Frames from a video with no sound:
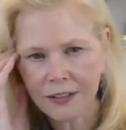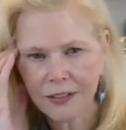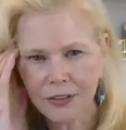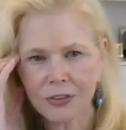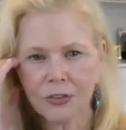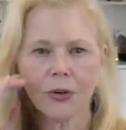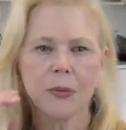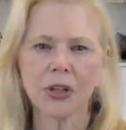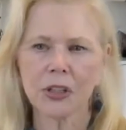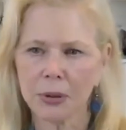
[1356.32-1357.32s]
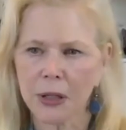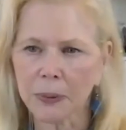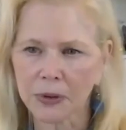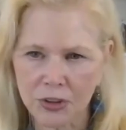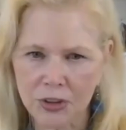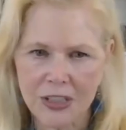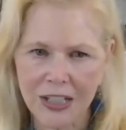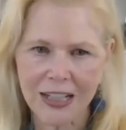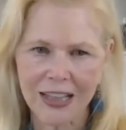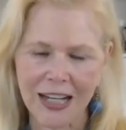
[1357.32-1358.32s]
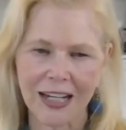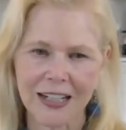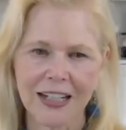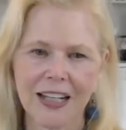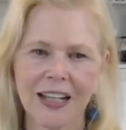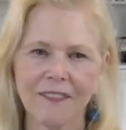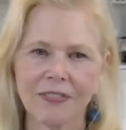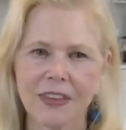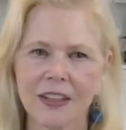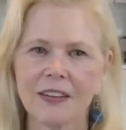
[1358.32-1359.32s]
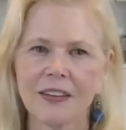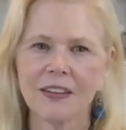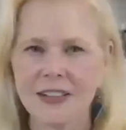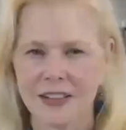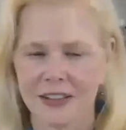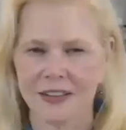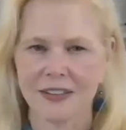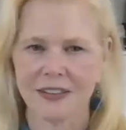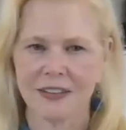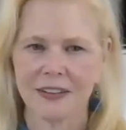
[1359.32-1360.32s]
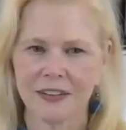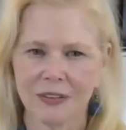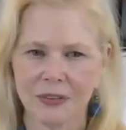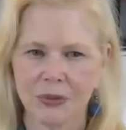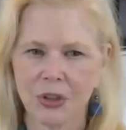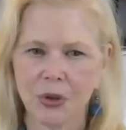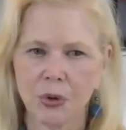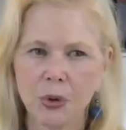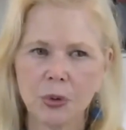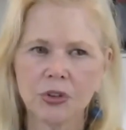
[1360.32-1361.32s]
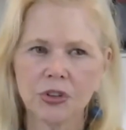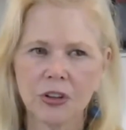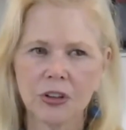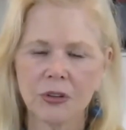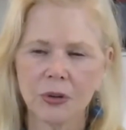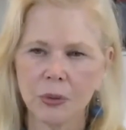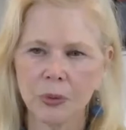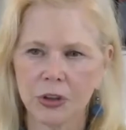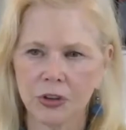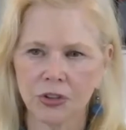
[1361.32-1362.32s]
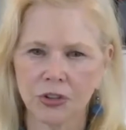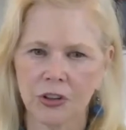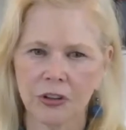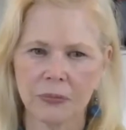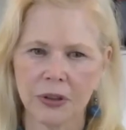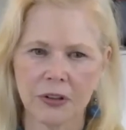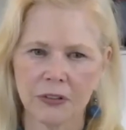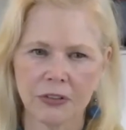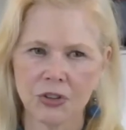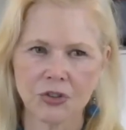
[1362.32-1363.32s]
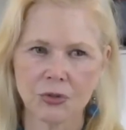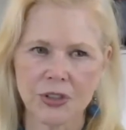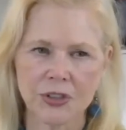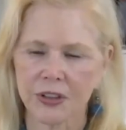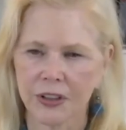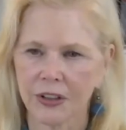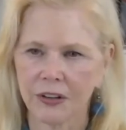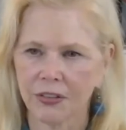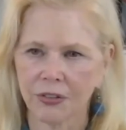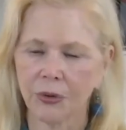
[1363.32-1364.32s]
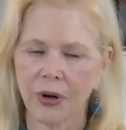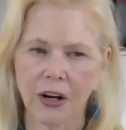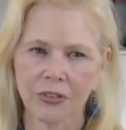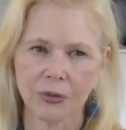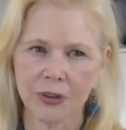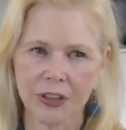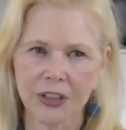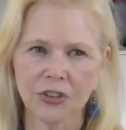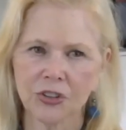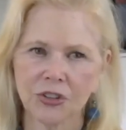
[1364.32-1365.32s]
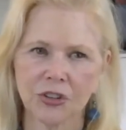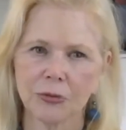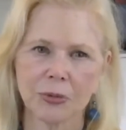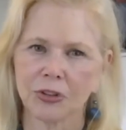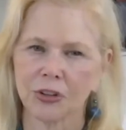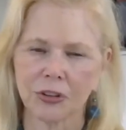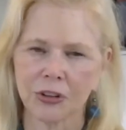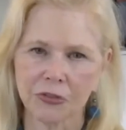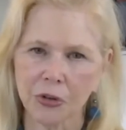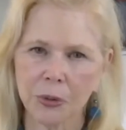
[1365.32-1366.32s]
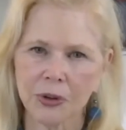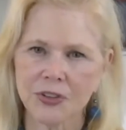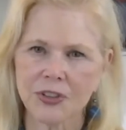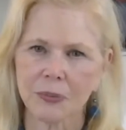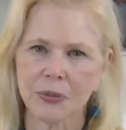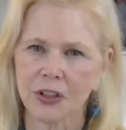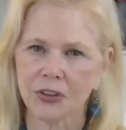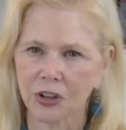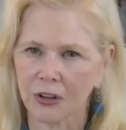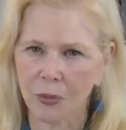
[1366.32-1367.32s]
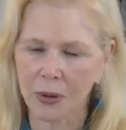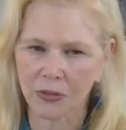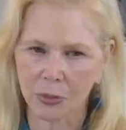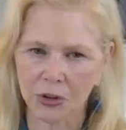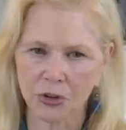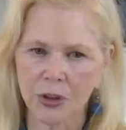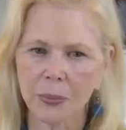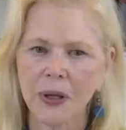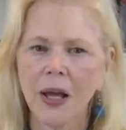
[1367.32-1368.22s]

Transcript: There's 3 million people just like that. Get the details. You know, who is she? Is she been just recently thrown out of a relationship? Is she looking forward to something? Is she coming back from the trip?